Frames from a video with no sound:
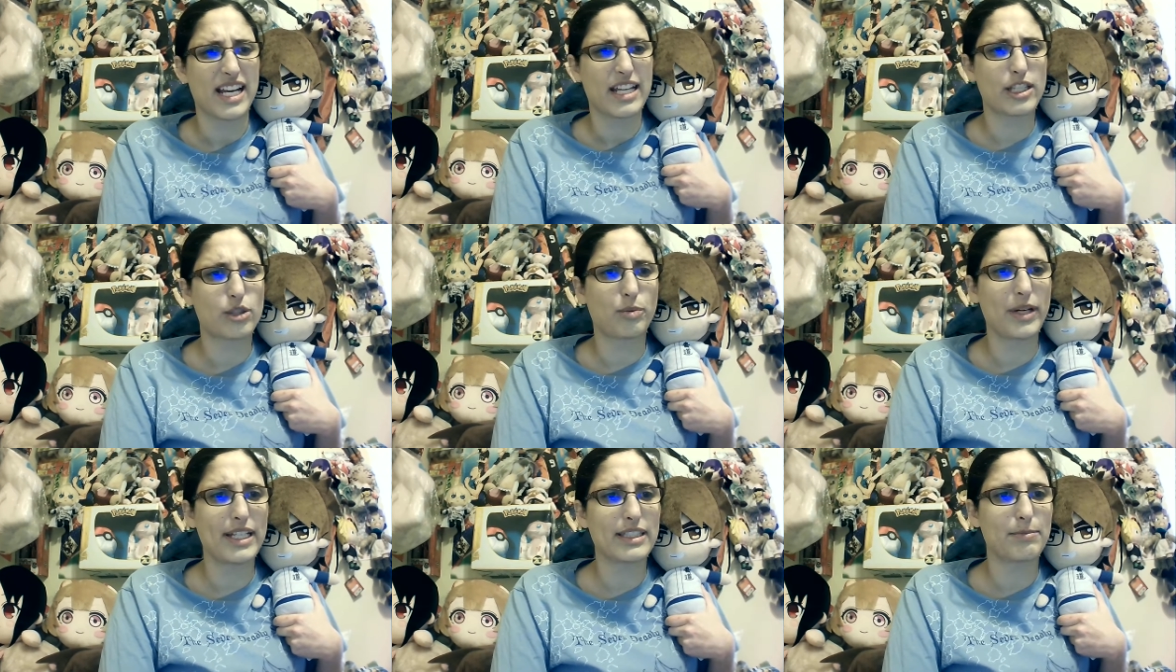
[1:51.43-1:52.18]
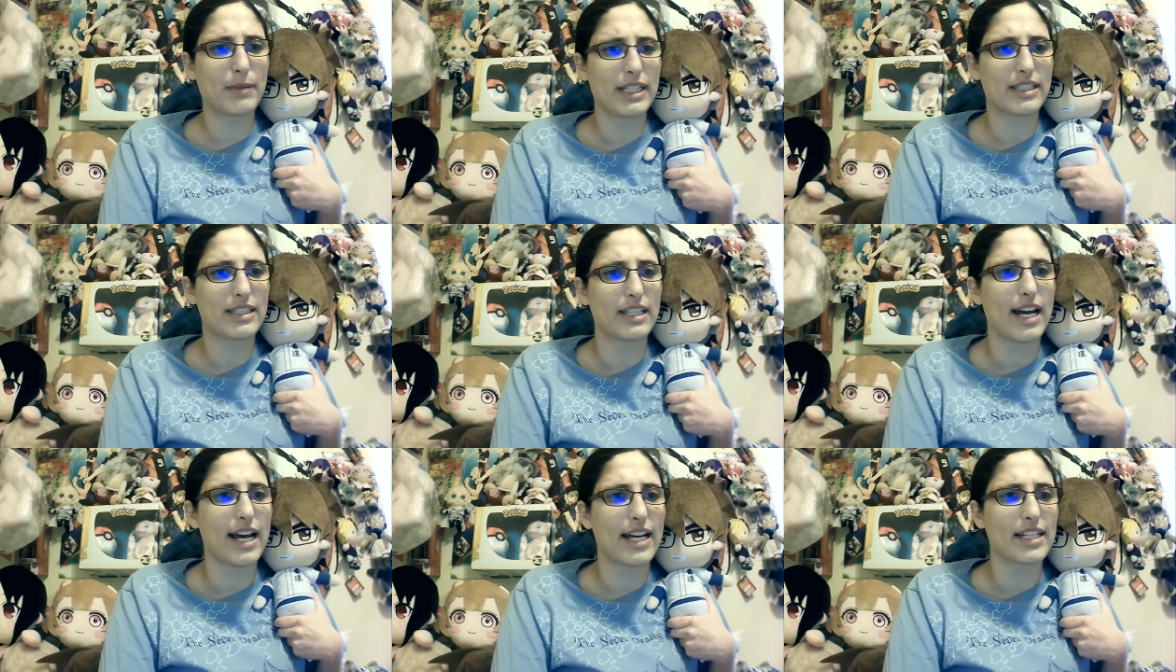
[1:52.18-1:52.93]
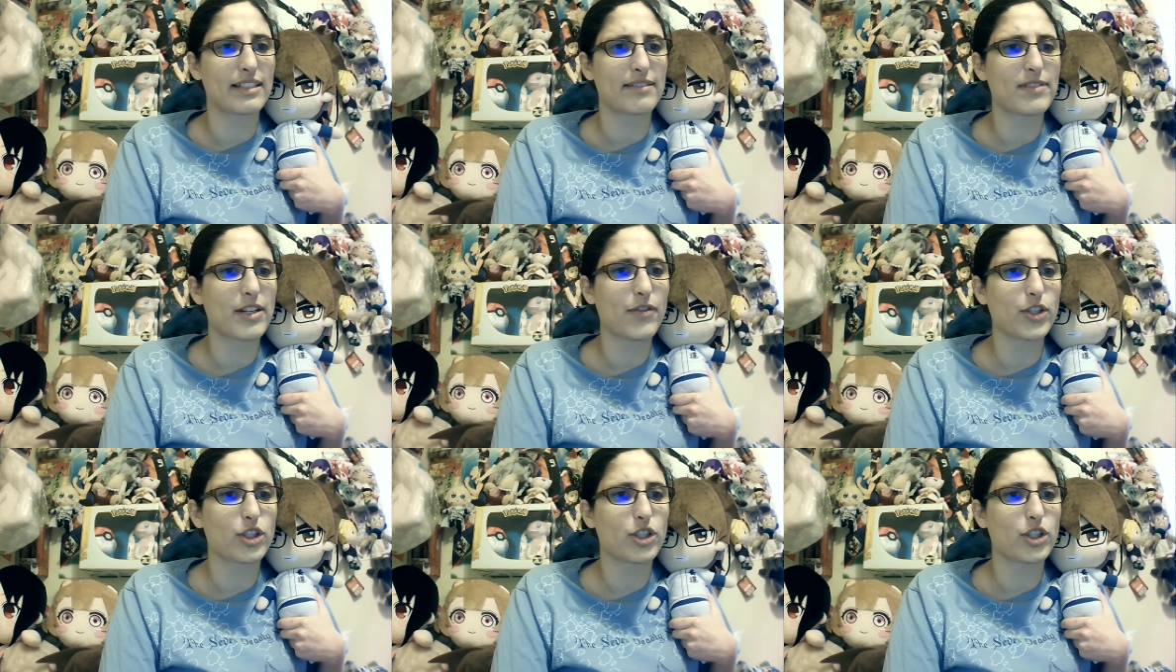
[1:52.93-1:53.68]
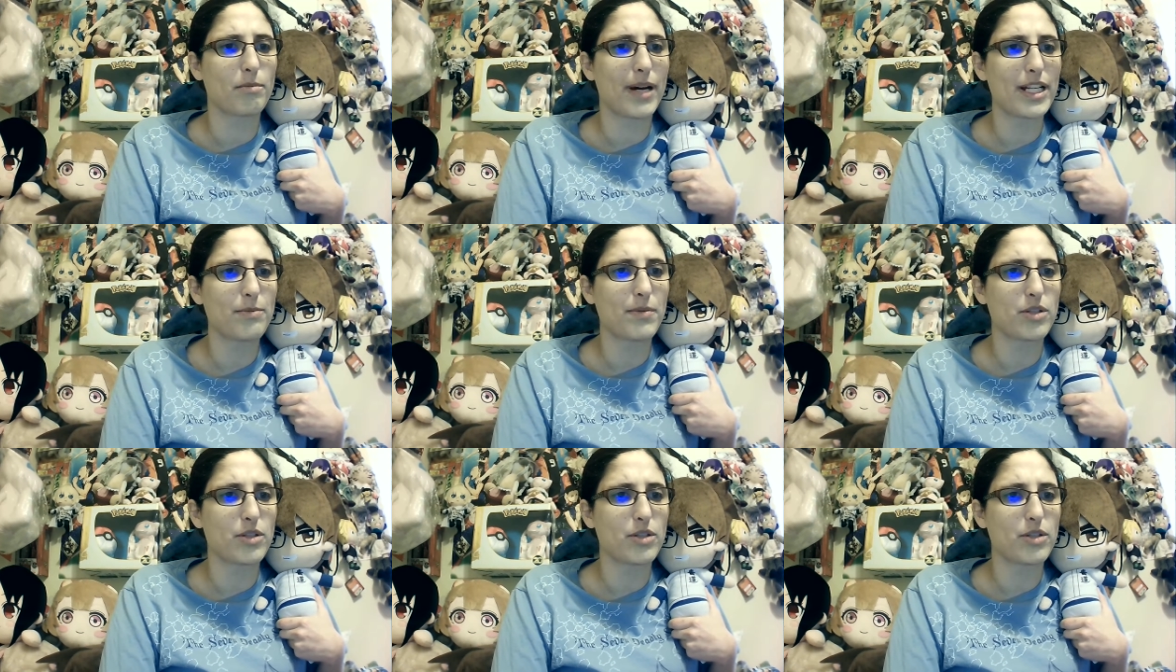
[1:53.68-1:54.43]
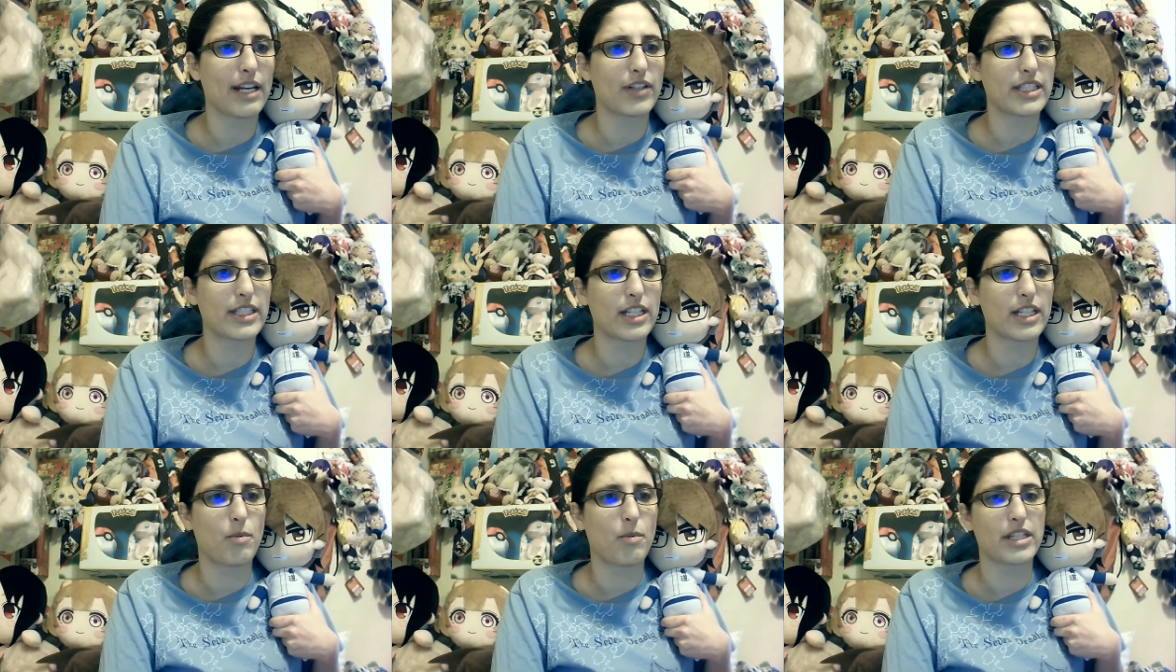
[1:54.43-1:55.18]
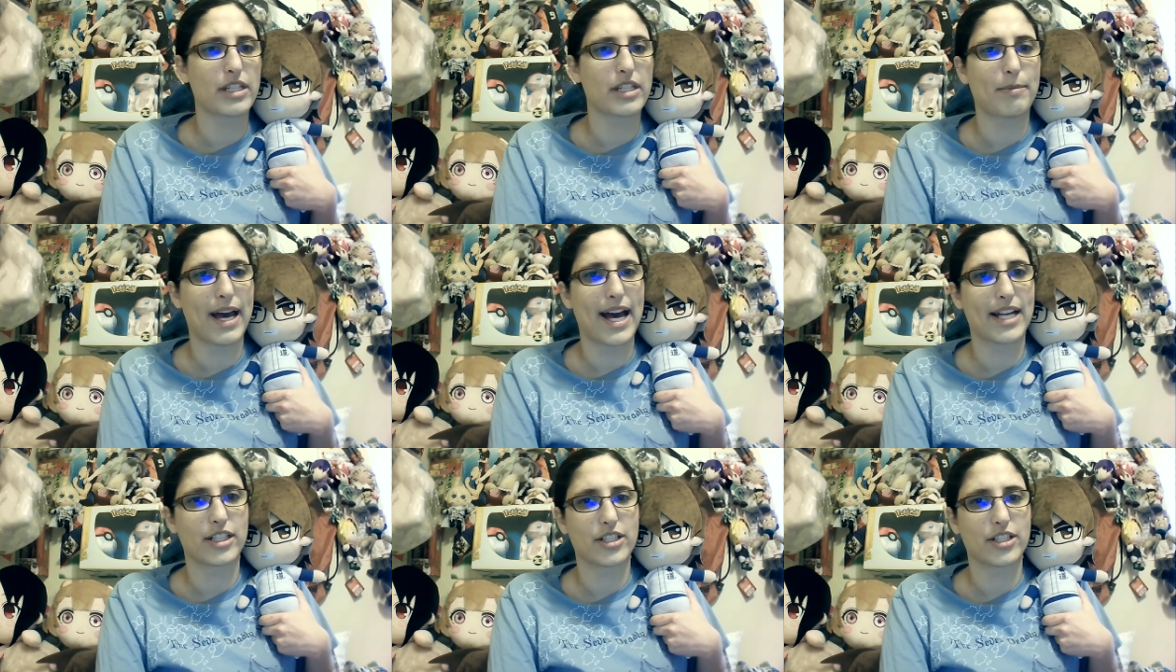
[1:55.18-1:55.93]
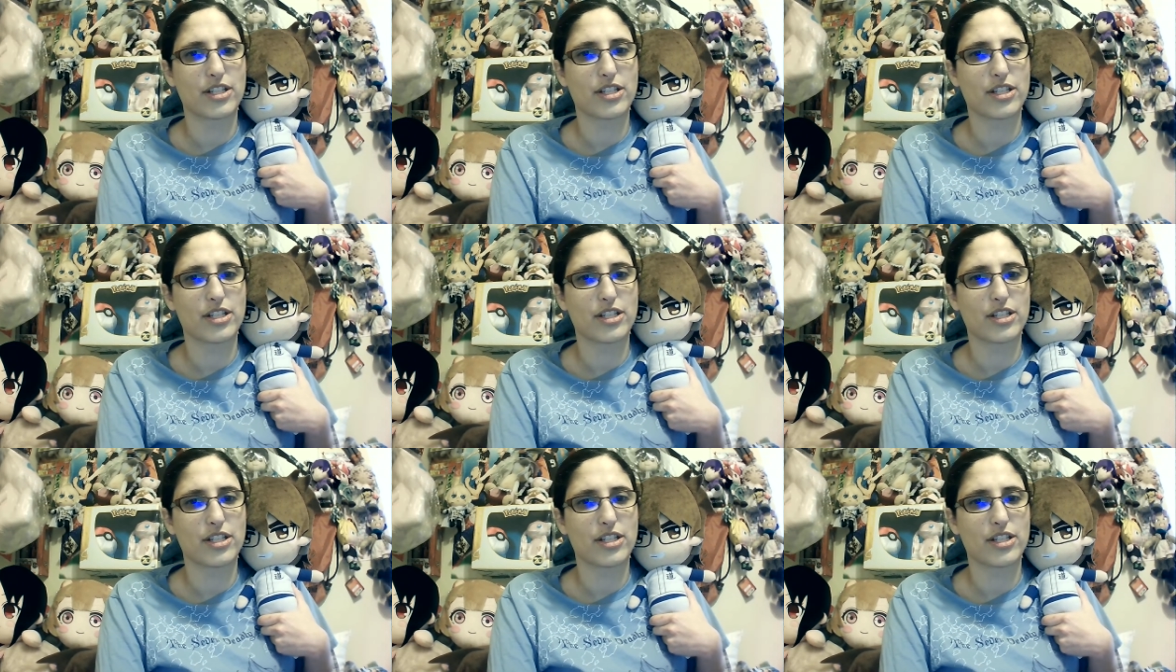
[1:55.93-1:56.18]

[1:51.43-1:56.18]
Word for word: The swing speed uh, differs so much between every single one of their batters.